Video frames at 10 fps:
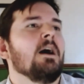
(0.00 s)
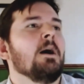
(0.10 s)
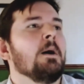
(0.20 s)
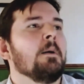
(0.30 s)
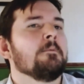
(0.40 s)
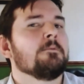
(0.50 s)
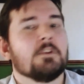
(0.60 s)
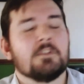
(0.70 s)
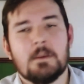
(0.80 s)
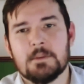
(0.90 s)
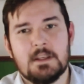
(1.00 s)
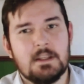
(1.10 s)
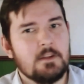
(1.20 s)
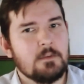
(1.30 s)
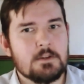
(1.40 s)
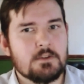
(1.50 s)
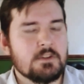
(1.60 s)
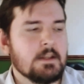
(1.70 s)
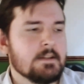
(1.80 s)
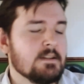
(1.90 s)
for example, the HEDIS measure
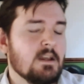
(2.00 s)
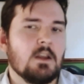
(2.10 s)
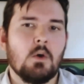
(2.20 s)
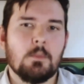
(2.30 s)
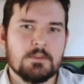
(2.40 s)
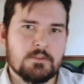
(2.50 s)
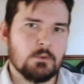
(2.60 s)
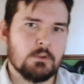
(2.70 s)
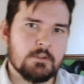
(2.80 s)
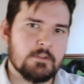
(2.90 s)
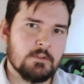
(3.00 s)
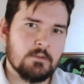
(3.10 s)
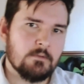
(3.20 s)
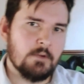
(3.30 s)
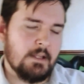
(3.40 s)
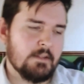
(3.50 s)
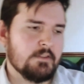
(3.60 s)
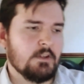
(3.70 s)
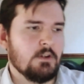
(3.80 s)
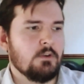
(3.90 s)
set is not open source, right?
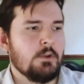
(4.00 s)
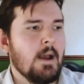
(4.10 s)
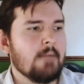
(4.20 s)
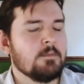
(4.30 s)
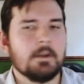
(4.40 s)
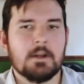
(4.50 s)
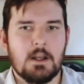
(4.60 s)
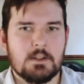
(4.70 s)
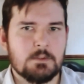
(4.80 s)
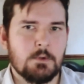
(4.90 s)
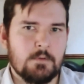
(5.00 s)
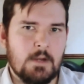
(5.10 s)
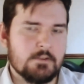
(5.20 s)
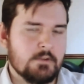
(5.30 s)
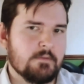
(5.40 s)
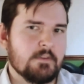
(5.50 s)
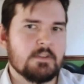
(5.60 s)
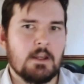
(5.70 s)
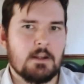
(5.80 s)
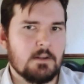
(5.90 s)
So you have to be a customer of ours. You have to
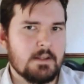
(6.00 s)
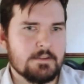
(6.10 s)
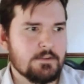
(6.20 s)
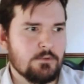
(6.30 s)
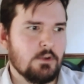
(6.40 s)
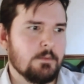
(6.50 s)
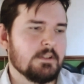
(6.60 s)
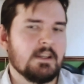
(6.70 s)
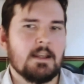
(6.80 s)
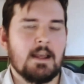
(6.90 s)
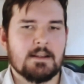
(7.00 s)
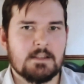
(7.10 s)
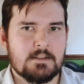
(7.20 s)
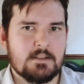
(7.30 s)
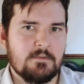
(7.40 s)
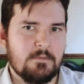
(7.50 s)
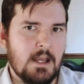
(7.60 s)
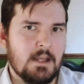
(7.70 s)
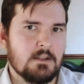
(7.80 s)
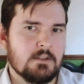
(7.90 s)
sign our license agreement to get access to the
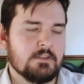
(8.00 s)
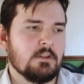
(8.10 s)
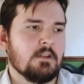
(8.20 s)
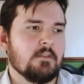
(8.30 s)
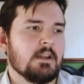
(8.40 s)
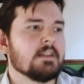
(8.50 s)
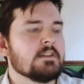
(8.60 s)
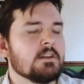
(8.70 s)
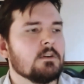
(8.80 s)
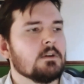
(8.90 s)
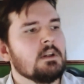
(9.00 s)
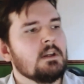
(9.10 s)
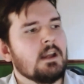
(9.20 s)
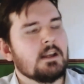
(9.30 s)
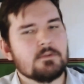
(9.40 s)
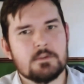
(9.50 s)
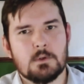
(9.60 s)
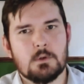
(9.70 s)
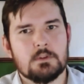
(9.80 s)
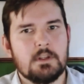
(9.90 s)
files and all of that. So as a
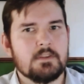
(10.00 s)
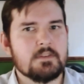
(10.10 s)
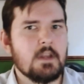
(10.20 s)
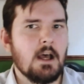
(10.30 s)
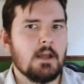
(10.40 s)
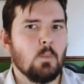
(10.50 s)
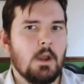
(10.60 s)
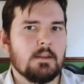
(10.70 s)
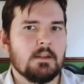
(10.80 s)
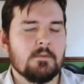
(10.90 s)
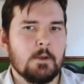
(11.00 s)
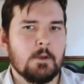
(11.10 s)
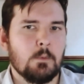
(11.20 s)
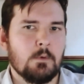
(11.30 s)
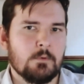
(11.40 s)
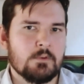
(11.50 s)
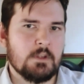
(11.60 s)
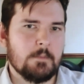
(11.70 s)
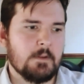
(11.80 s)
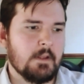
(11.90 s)
result, it's not widely available
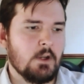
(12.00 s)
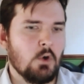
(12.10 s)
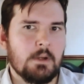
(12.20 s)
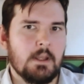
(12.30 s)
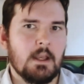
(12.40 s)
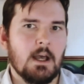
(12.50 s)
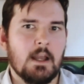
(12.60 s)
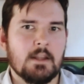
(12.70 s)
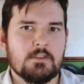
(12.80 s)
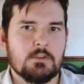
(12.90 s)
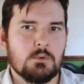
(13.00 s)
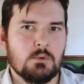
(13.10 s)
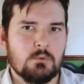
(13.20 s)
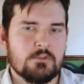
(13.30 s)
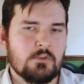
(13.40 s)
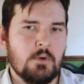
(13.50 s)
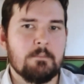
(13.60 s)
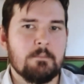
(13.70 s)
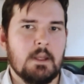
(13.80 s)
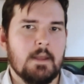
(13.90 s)
something like OpenAI to
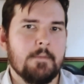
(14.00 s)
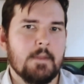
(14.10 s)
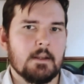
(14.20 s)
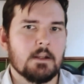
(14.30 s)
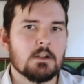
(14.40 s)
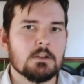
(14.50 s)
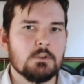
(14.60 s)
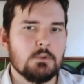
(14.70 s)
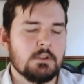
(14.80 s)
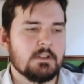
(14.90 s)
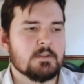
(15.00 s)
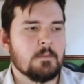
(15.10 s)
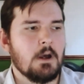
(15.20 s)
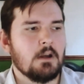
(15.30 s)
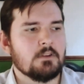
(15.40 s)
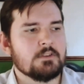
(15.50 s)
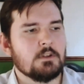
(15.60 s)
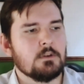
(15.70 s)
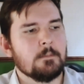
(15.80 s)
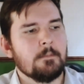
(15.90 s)
scrape and then include in its models.
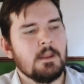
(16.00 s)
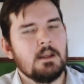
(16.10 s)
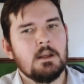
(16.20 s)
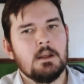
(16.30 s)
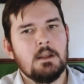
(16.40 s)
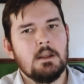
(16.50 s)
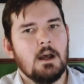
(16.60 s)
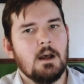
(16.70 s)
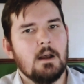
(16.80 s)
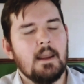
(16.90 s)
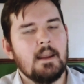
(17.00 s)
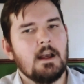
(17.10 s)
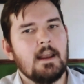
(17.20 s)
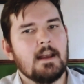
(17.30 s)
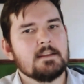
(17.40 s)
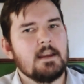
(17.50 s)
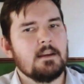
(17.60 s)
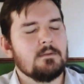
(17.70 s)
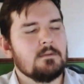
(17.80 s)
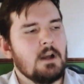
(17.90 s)
So AI has
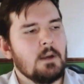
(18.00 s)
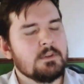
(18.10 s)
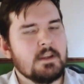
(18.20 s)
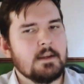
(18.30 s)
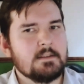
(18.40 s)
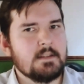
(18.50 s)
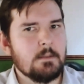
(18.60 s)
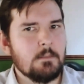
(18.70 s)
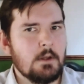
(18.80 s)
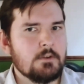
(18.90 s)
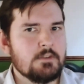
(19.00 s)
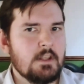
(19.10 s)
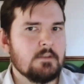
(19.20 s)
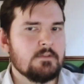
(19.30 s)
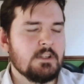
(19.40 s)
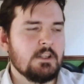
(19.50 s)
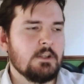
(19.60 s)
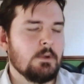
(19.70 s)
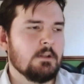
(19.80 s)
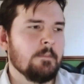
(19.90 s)
I would say, a dim understanding of
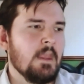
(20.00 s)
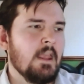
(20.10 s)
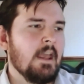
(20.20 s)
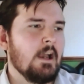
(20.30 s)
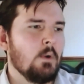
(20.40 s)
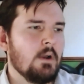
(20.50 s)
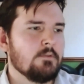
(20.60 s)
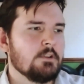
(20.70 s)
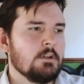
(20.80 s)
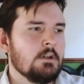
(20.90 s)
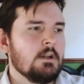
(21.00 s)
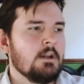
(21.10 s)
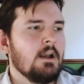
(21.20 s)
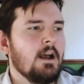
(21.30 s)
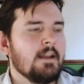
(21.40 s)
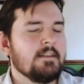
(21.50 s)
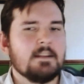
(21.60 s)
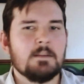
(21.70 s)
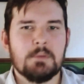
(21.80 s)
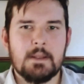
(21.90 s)
CQL. However, I
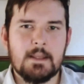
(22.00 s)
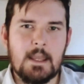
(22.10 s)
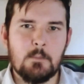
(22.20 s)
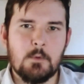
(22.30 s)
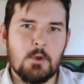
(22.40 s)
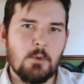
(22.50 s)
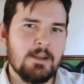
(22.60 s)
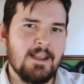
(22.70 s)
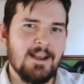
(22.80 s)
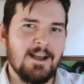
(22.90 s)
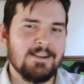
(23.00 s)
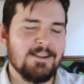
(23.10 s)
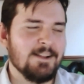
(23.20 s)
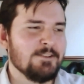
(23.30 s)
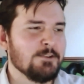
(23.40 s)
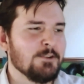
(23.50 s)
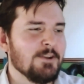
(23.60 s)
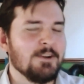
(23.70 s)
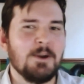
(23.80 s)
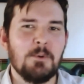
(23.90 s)
did play a game with OpenAI not too
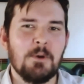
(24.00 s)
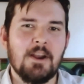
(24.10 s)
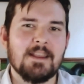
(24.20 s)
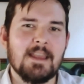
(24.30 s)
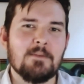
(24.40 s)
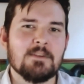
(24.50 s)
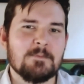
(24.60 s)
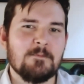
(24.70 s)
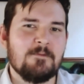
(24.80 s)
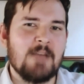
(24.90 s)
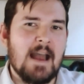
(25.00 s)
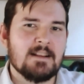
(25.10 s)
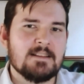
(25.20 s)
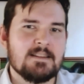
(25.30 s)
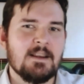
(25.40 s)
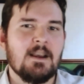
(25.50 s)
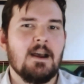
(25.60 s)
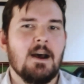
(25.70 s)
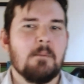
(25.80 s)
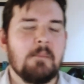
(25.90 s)
long ago where I gave it some facts
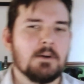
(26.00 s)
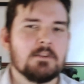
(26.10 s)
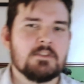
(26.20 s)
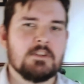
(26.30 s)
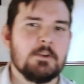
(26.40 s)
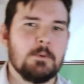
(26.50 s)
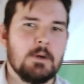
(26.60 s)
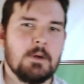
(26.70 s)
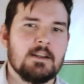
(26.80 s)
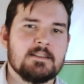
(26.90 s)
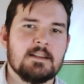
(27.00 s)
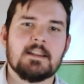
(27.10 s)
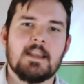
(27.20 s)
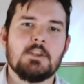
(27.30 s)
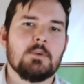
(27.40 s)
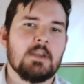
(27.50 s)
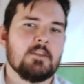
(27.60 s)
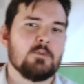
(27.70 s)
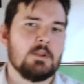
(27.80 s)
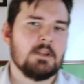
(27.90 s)
about CQL and I said, can you
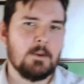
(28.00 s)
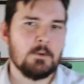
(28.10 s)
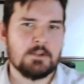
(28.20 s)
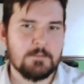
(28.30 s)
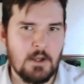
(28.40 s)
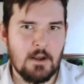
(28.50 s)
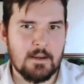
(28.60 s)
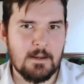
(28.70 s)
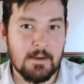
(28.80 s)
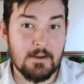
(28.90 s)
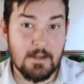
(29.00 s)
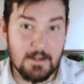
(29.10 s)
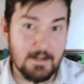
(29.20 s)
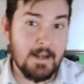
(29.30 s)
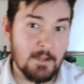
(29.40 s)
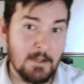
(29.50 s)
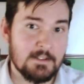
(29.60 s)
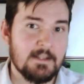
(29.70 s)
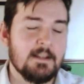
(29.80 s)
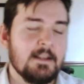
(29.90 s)
guess what language I'm talking about? And it nailed
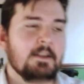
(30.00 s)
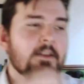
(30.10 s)
it.